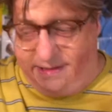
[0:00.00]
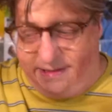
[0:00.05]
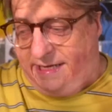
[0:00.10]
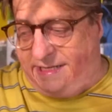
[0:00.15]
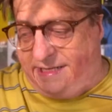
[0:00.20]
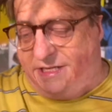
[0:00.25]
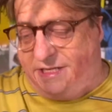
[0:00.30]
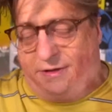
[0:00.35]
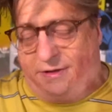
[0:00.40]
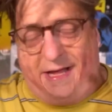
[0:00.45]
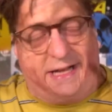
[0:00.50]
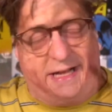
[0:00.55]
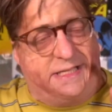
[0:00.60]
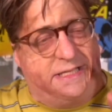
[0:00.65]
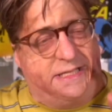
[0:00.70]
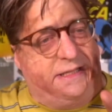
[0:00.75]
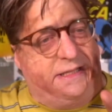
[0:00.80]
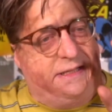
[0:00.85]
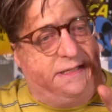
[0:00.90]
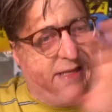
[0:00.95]
And so
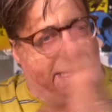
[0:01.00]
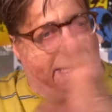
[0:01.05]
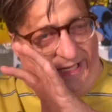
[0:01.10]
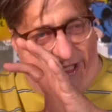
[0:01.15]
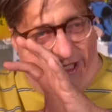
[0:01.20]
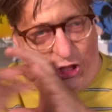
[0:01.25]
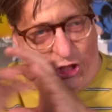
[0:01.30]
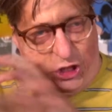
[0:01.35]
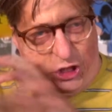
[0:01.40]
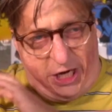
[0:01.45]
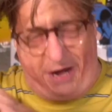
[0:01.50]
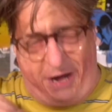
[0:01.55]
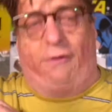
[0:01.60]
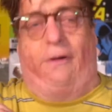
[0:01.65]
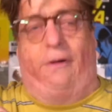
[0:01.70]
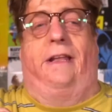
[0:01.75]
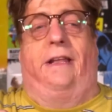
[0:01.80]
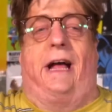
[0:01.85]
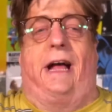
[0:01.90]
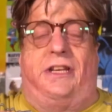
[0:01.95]
that's
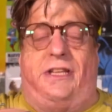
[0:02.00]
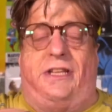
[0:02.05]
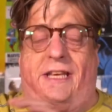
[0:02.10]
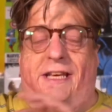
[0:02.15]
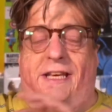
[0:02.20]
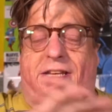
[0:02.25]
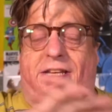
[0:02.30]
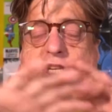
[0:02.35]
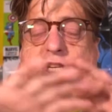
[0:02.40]
the